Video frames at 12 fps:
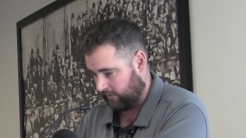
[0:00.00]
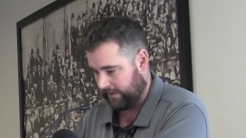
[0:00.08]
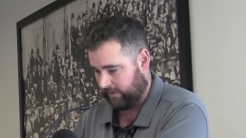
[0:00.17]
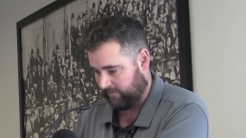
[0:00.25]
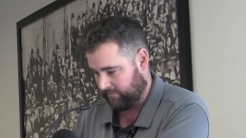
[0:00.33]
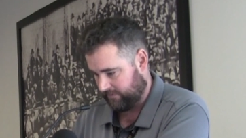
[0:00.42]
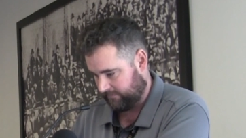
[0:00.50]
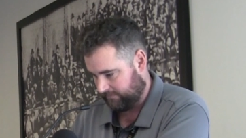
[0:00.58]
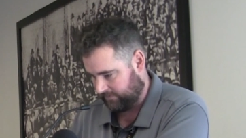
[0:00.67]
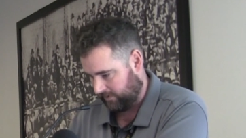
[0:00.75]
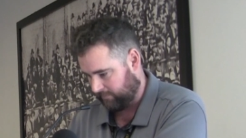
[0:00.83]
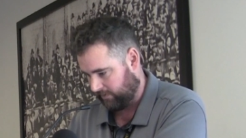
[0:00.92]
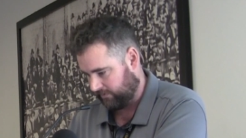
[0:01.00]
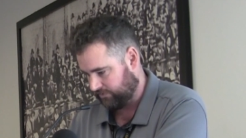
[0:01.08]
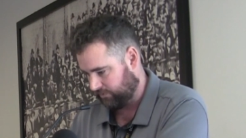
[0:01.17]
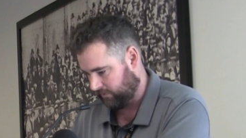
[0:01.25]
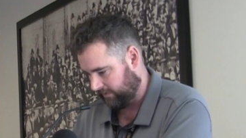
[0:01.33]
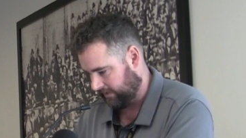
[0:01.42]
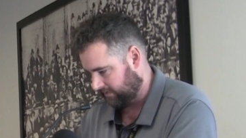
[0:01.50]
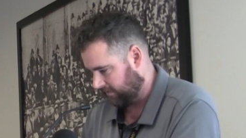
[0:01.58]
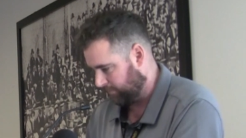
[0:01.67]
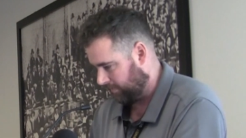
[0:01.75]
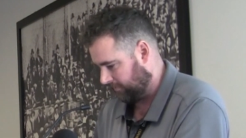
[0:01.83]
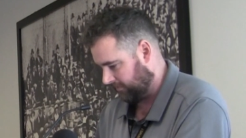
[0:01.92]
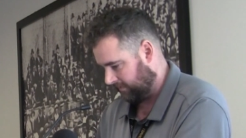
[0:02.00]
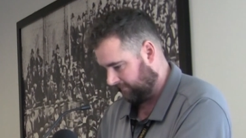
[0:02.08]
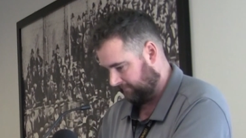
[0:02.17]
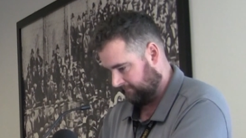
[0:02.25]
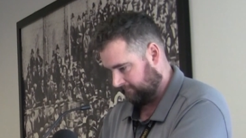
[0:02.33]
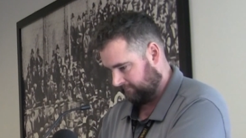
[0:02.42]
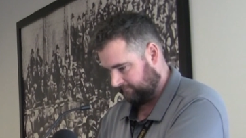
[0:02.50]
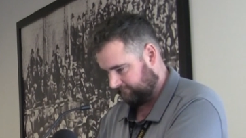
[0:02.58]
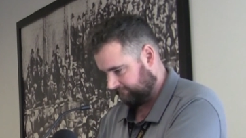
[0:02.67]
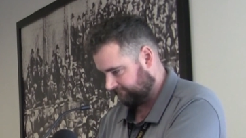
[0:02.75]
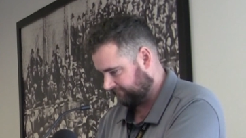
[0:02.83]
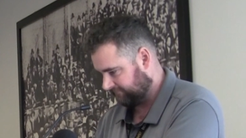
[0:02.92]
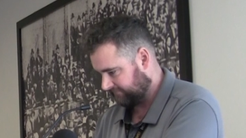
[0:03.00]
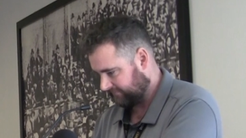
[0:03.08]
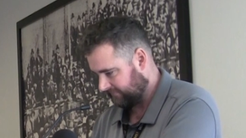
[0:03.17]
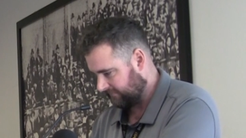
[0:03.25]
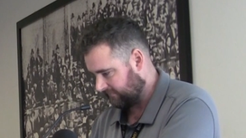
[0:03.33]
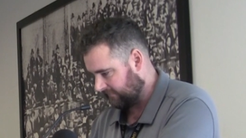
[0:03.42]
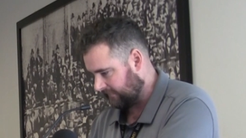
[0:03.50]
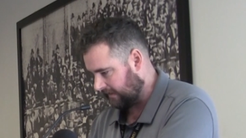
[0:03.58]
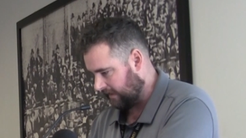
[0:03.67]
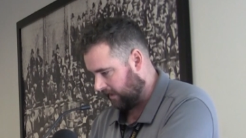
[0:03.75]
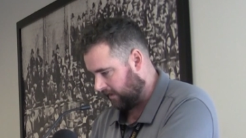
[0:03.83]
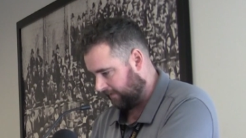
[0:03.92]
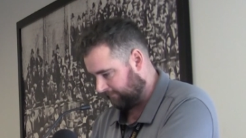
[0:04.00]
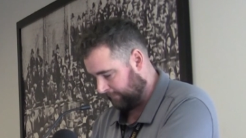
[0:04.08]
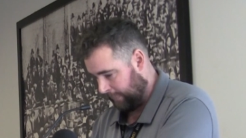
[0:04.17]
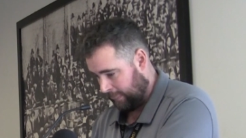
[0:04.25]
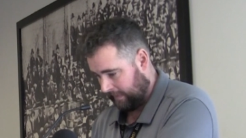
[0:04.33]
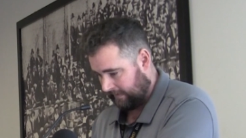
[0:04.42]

I'll get off my soapbox shortly, I promise. All right.